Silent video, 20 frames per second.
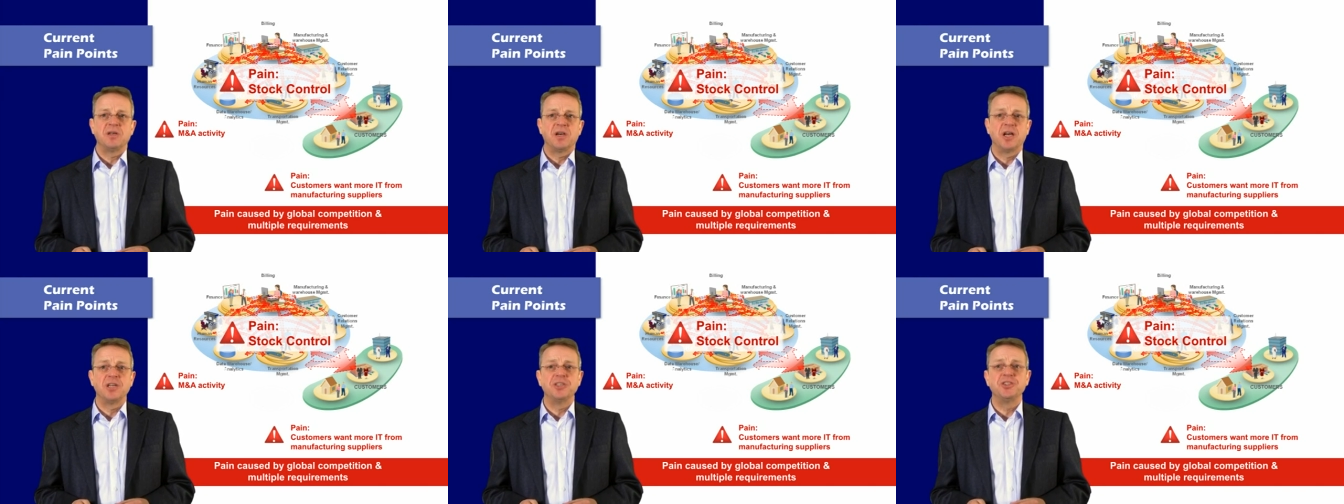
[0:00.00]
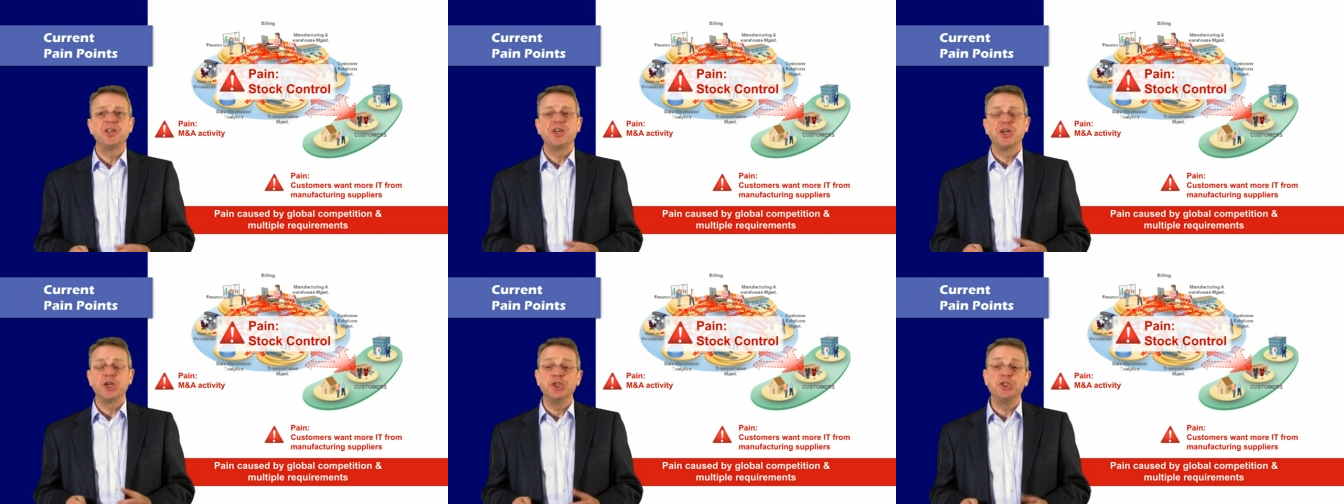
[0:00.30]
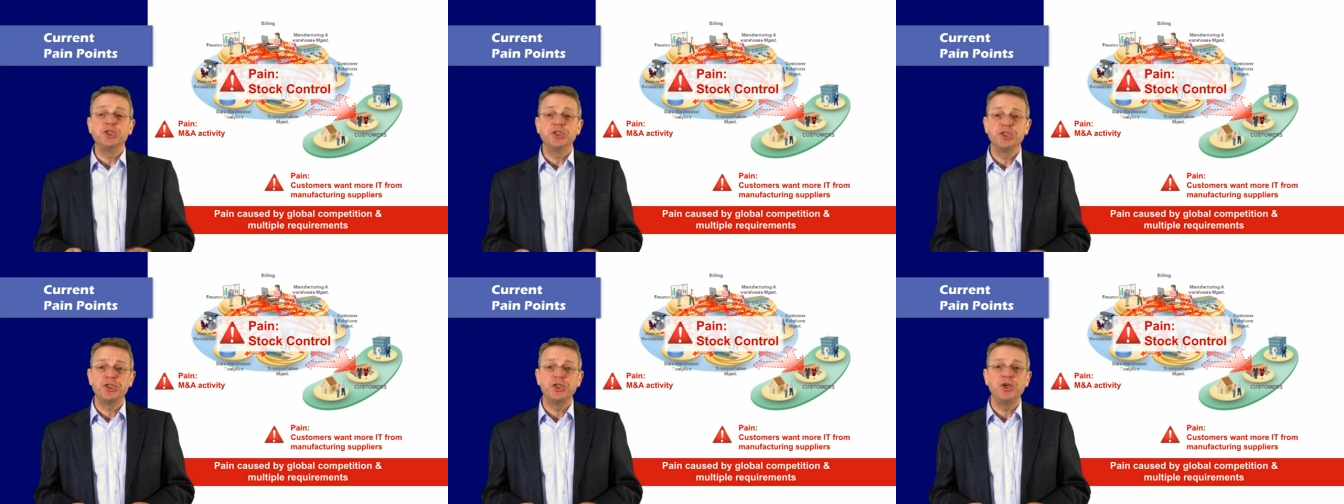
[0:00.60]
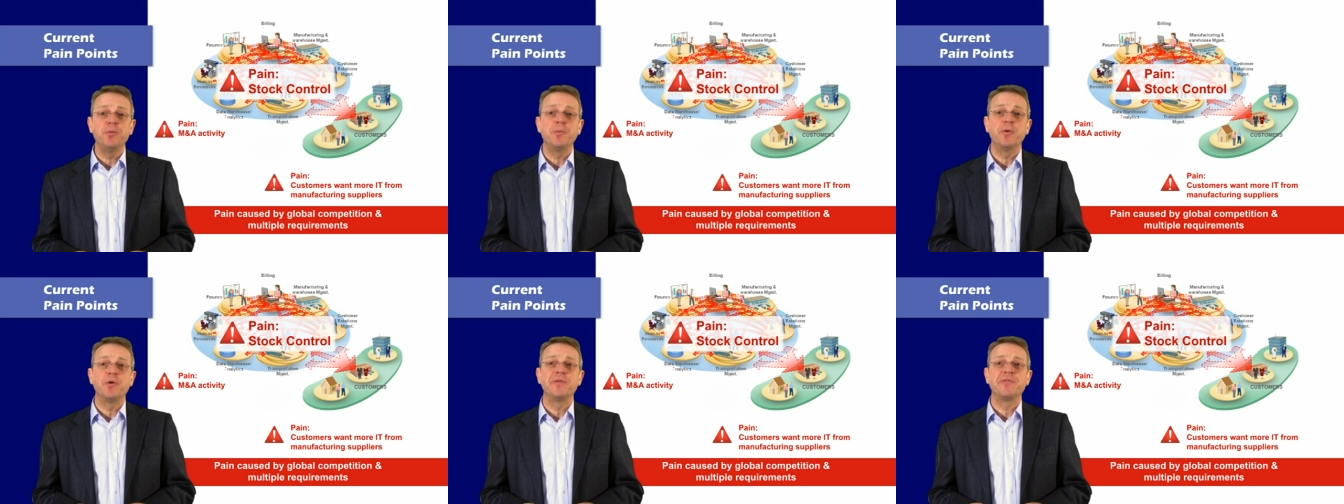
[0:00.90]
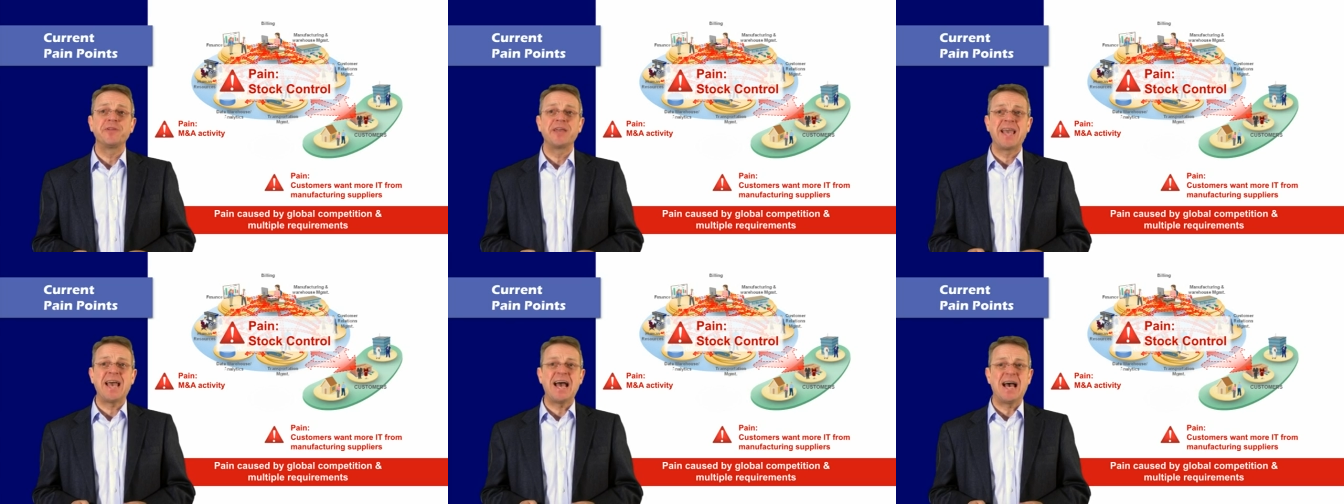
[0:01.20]
and consumer
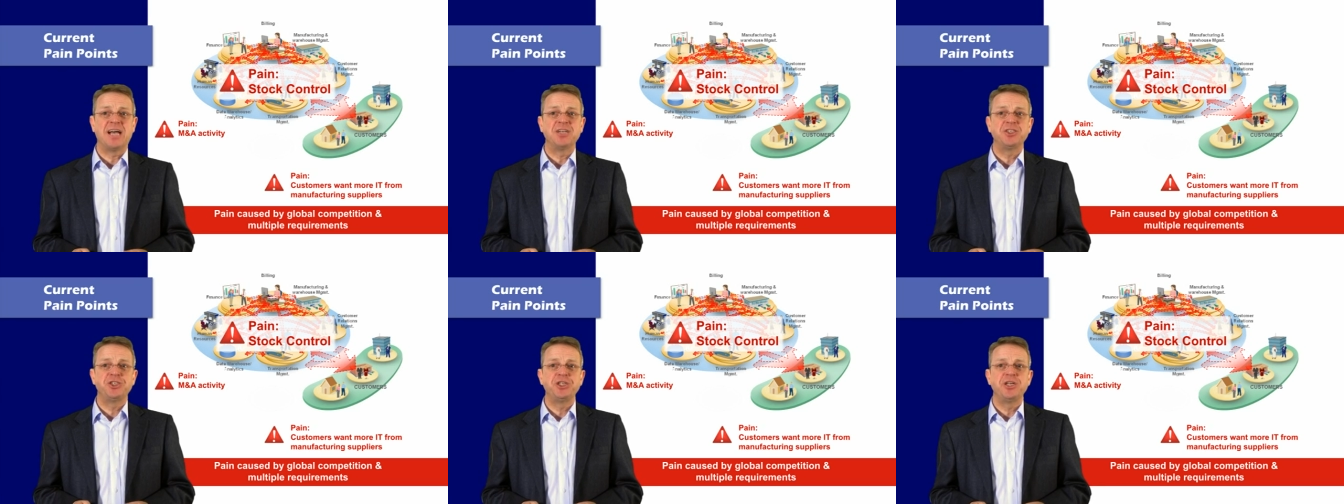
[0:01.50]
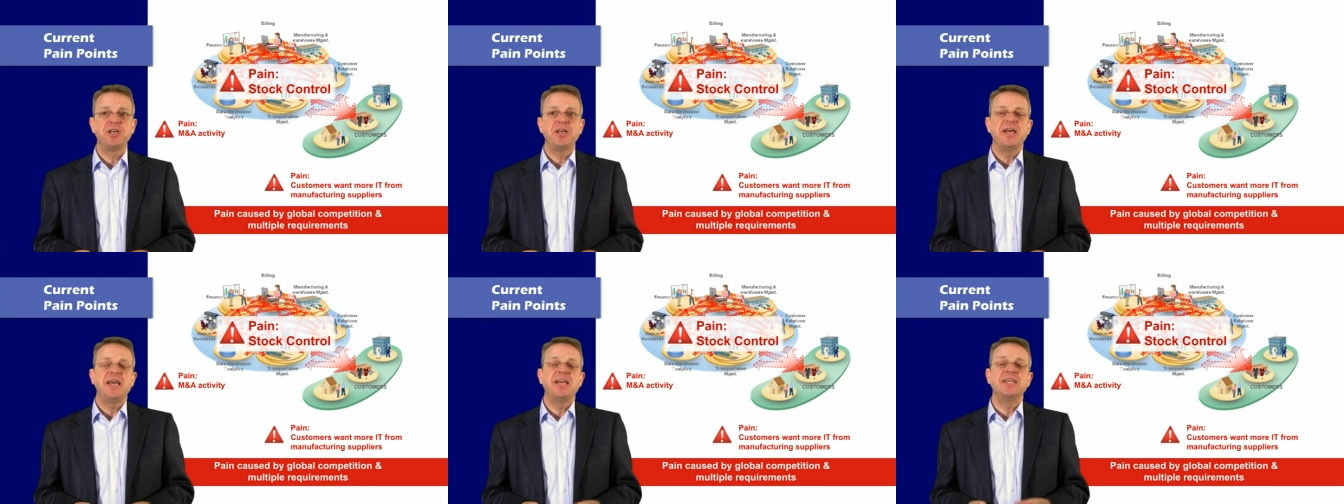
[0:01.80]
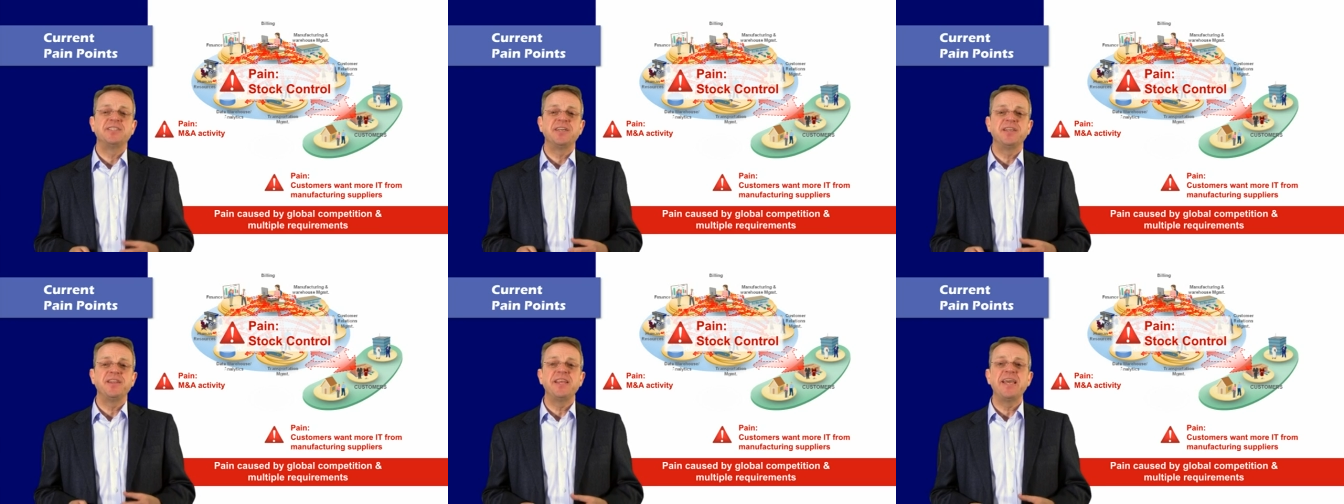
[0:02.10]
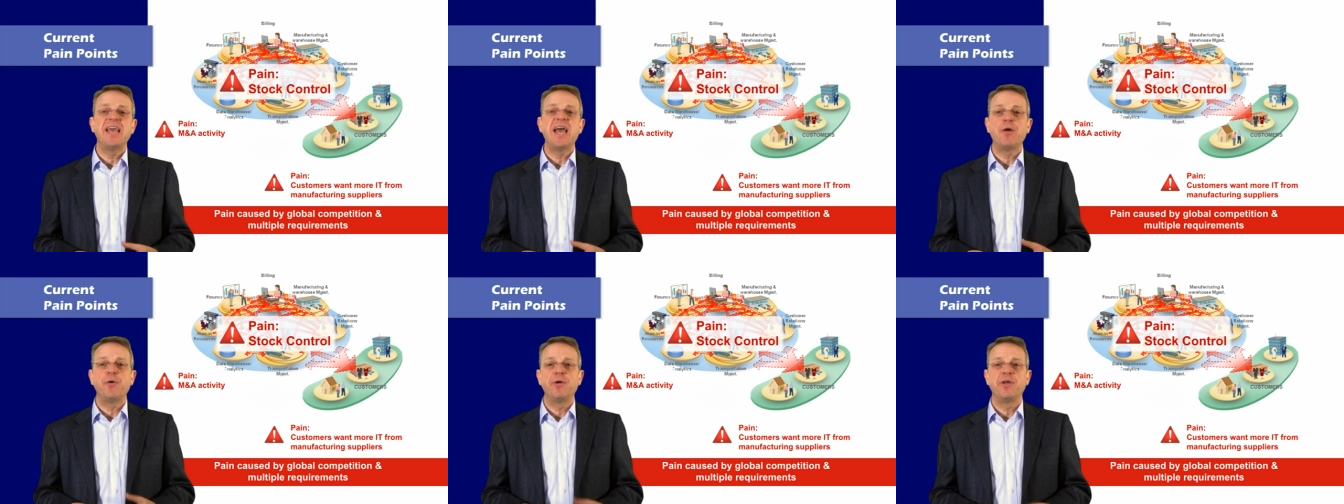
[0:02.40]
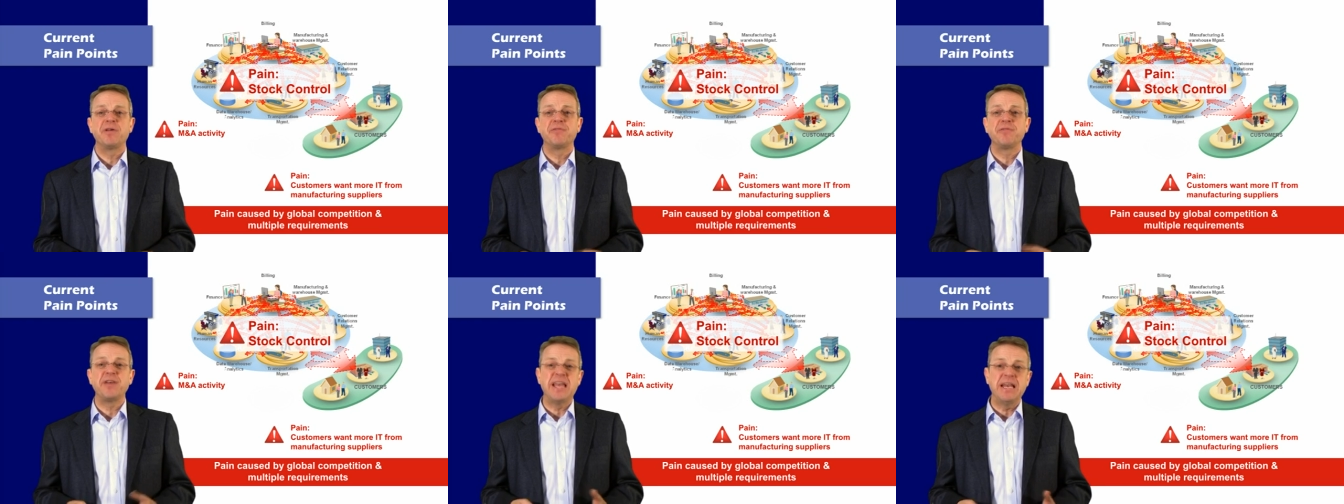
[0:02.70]
of cash is in the
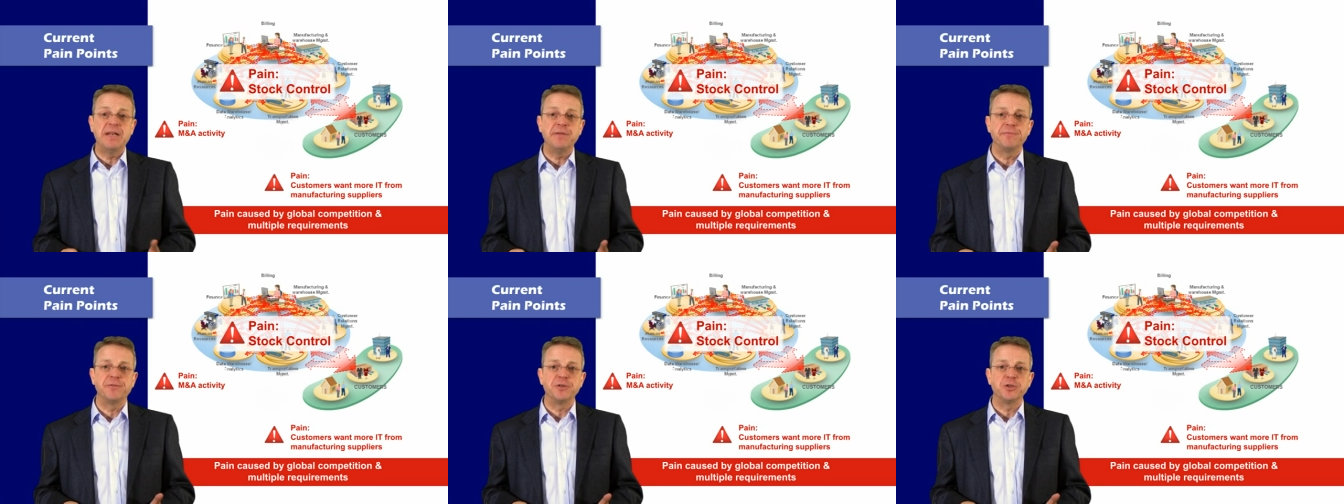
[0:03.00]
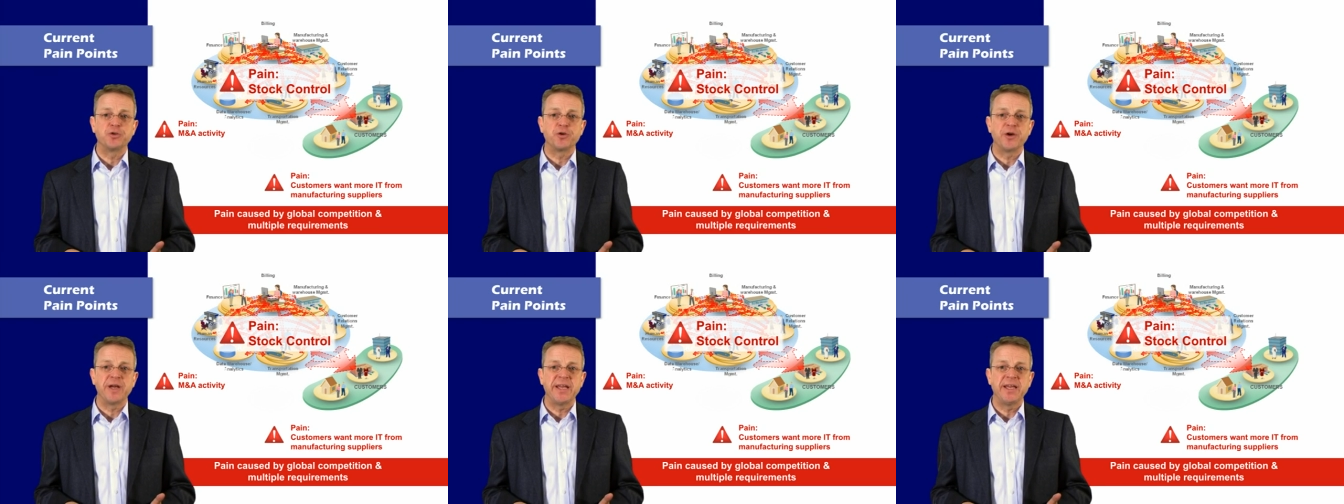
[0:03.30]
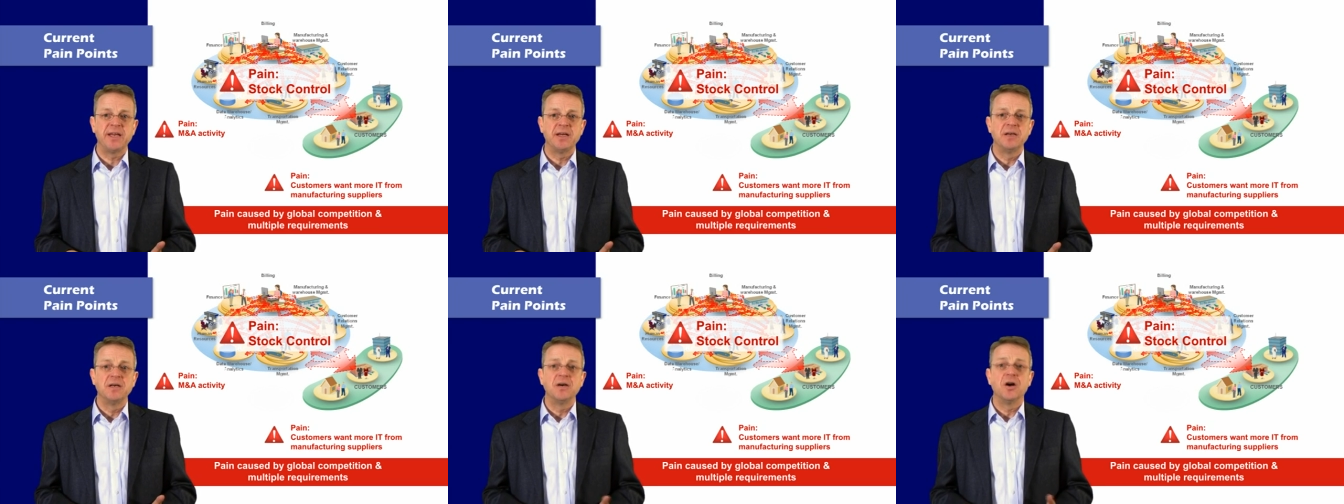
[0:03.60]
area of inventory,